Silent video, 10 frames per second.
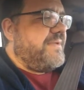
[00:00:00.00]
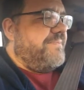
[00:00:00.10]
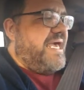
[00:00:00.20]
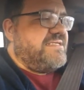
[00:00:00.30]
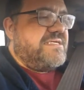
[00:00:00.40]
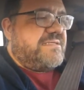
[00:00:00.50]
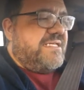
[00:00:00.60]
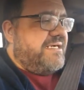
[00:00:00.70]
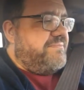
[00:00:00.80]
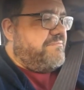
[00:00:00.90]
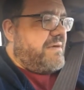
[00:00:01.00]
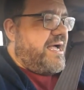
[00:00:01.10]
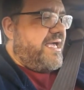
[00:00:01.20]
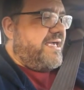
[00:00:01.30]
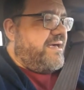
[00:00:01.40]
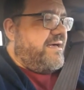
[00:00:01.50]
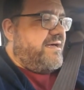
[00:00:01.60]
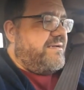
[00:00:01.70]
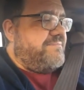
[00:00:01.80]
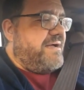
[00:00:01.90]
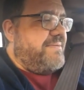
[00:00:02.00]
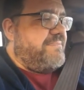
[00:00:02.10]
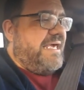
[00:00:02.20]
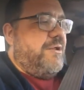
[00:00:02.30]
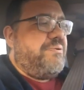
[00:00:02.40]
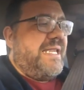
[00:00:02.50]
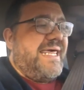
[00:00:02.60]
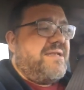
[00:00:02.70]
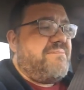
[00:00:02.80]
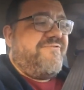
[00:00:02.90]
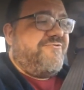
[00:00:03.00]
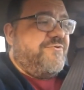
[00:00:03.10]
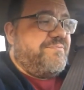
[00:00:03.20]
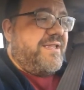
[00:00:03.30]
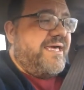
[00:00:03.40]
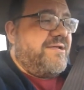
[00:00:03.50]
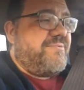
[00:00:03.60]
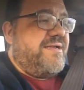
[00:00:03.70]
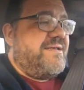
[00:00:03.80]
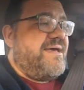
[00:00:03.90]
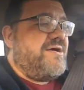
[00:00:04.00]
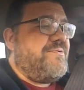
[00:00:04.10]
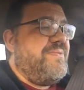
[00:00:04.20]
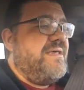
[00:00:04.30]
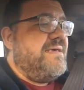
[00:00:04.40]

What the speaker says: basically, my meal plan, my food plan right now